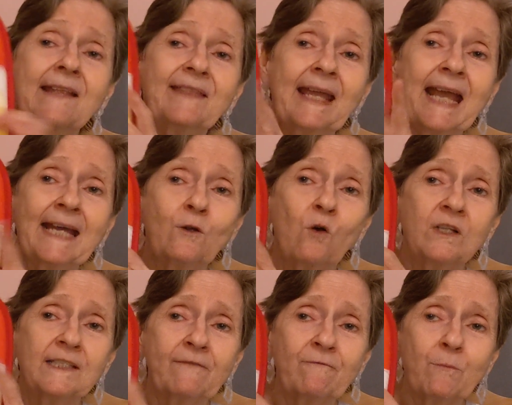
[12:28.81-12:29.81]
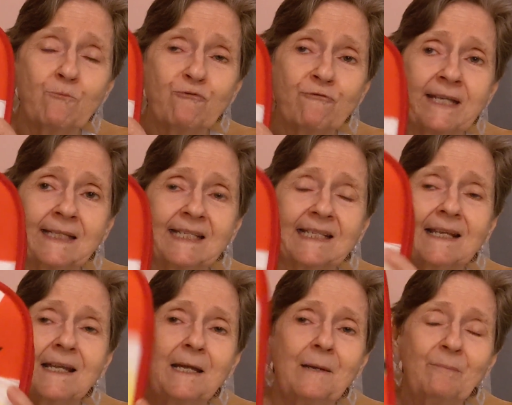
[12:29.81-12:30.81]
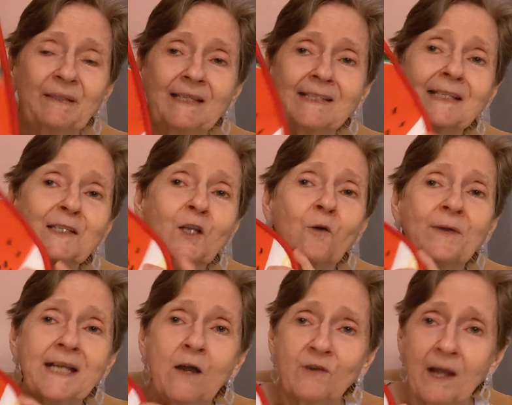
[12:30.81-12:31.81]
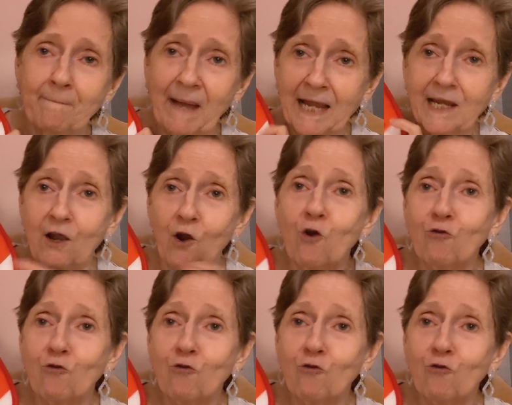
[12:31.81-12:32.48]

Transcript: They had all different prints, but this is going out on my